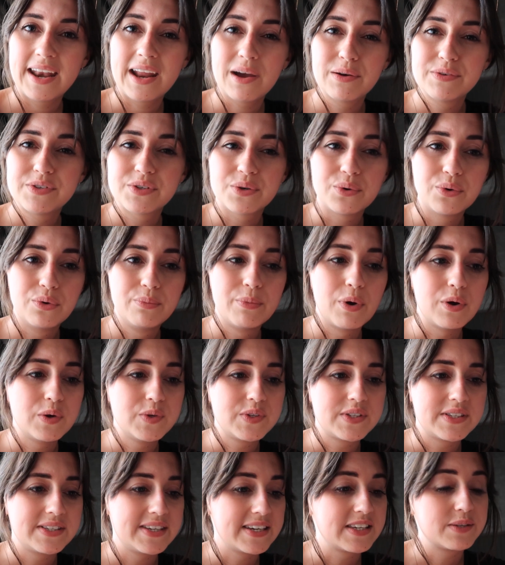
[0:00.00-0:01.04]
and now it's
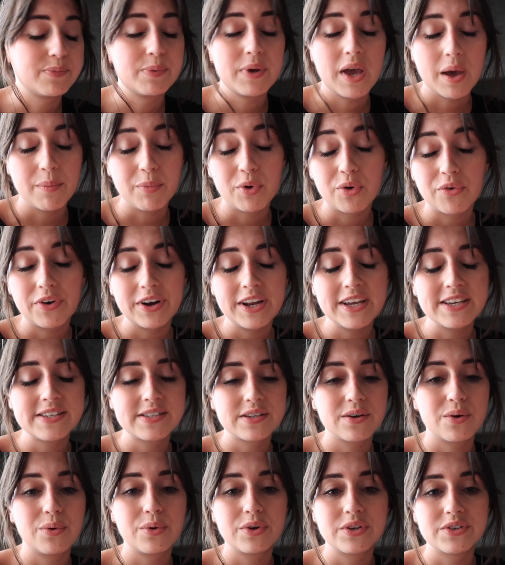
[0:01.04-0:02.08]
almost six p m already,
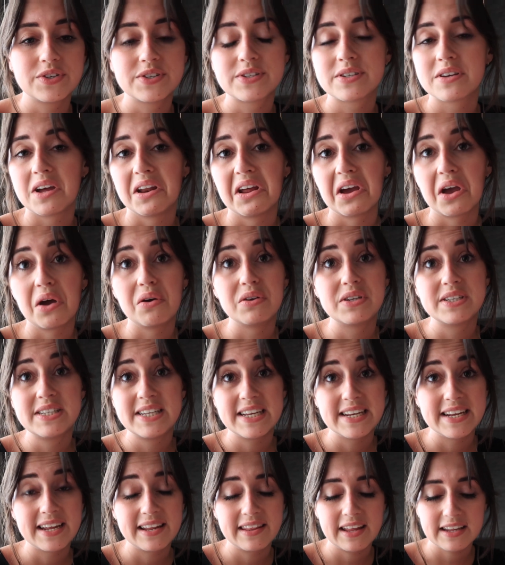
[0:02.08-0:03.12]
so we're just gonna go to
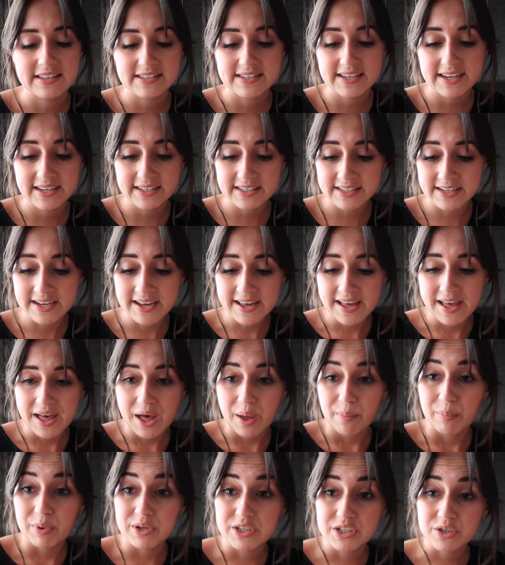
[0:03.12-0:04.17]
dinner and that's it.
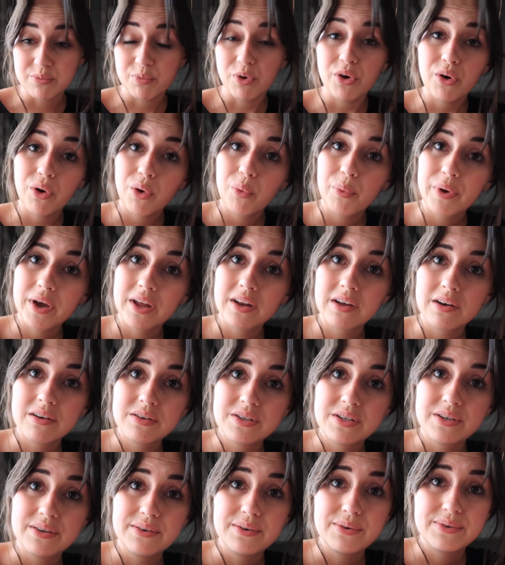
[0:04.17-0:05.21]
But tomorrow we're gonna go
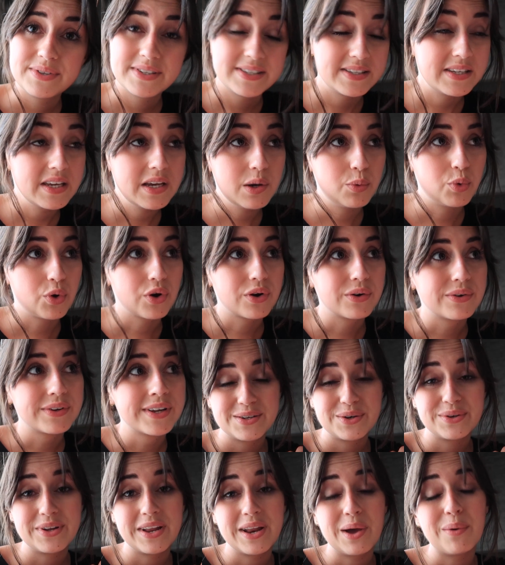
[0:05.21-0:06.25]
to SeaWorld,
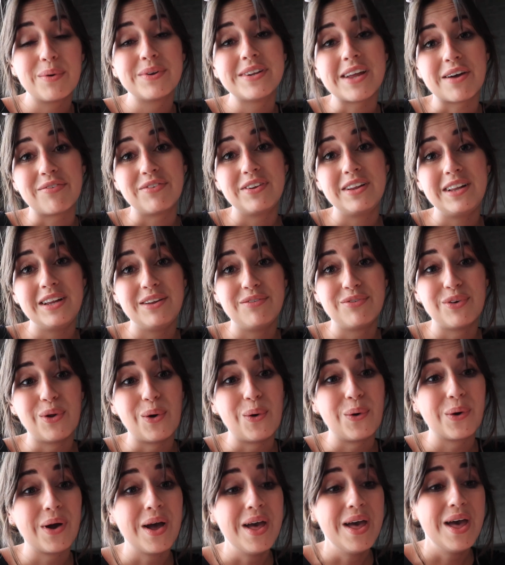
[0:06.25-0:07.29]
so then I will definitely
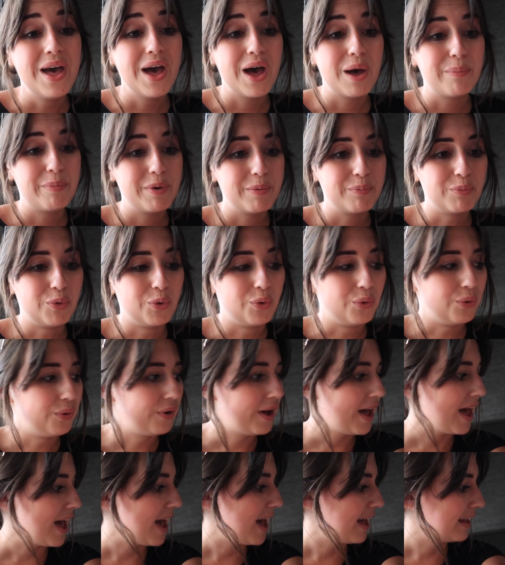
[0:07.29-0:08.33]
vlog a bit
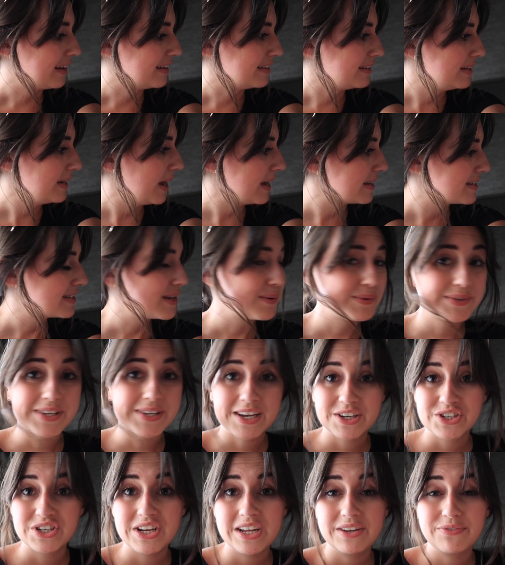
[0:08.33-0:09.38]
more. And yes, that was
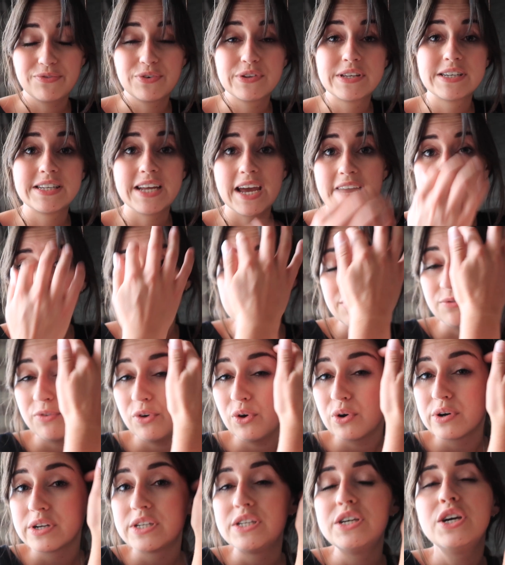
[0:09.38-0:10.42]
actually it for today. I didn't
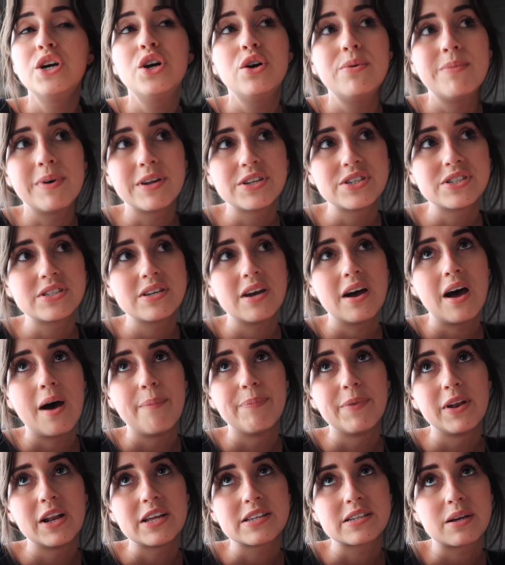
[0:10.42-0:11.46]
vlog too much um,
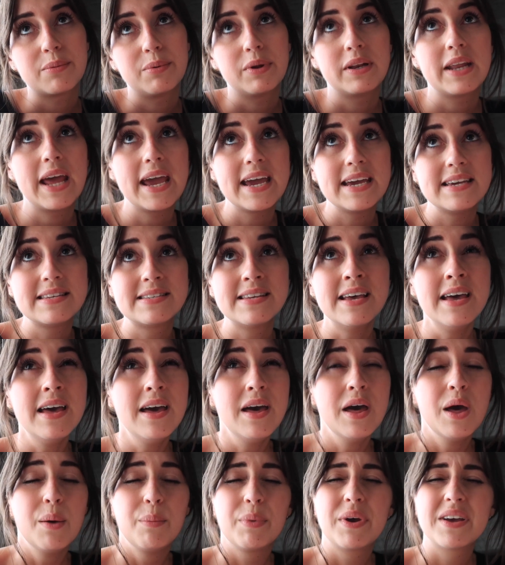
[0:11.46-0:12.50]
the last couple of days,
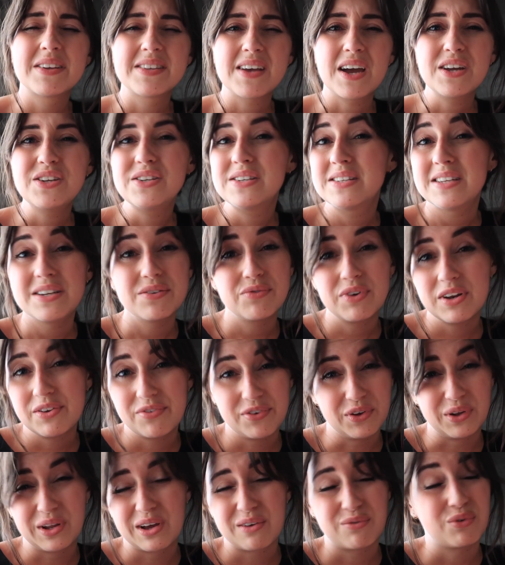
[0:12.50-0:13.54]
because I just didn't really
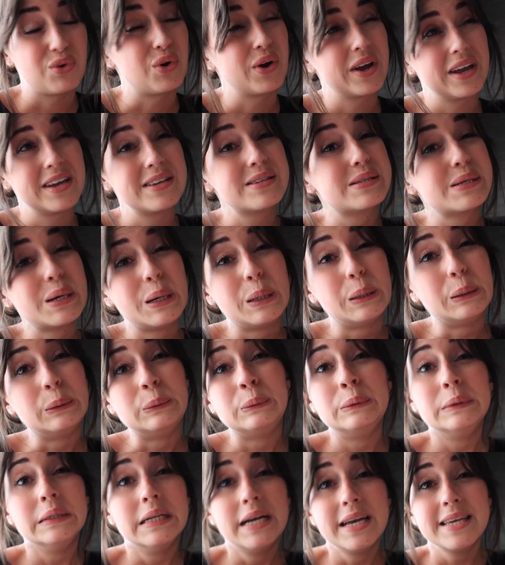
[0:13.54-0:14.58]
feel like vlogging, so
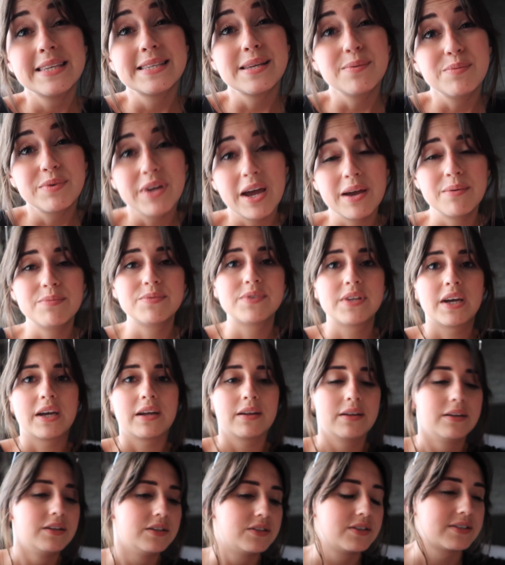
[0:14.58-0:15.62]
sometimes
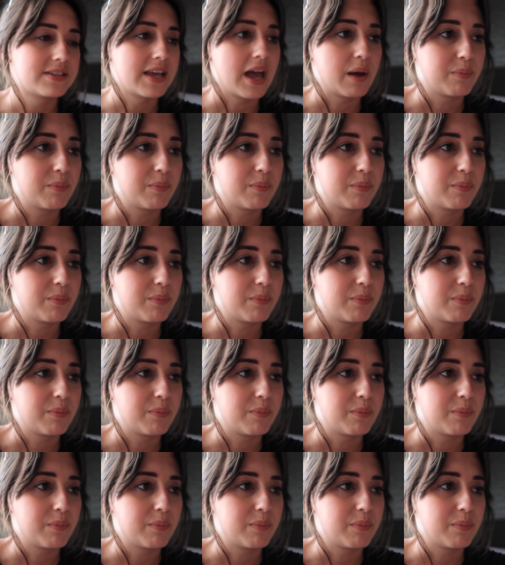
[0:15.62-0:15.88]
that just